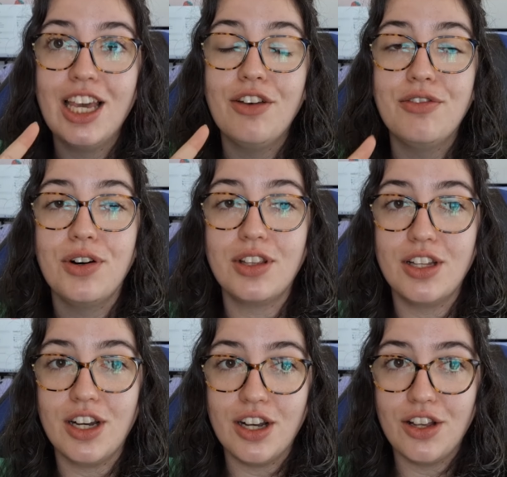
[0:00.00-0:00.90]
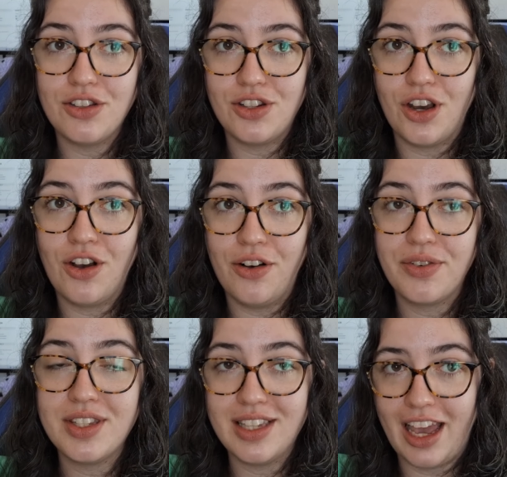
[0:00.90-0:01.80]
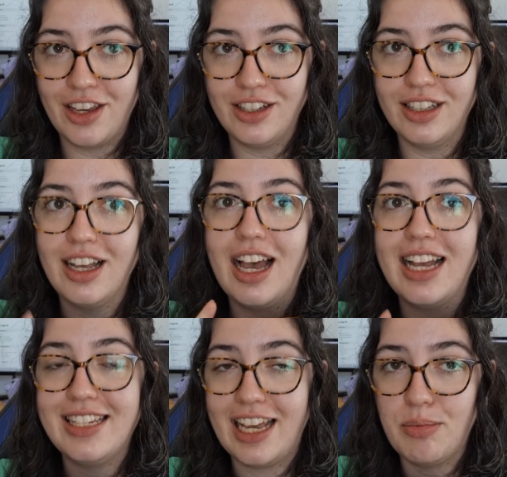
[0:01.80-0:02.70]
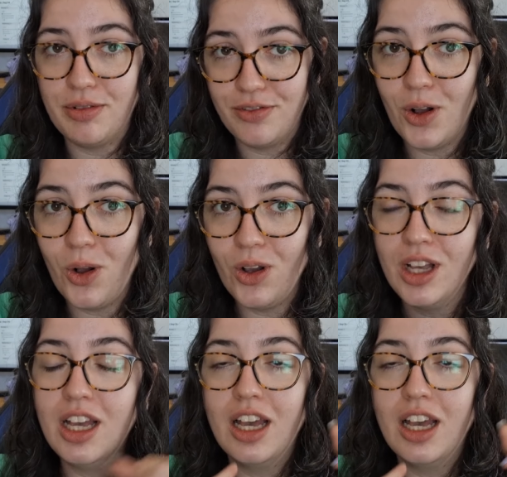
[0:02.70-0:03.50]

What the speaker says: for the stock off sale a day before.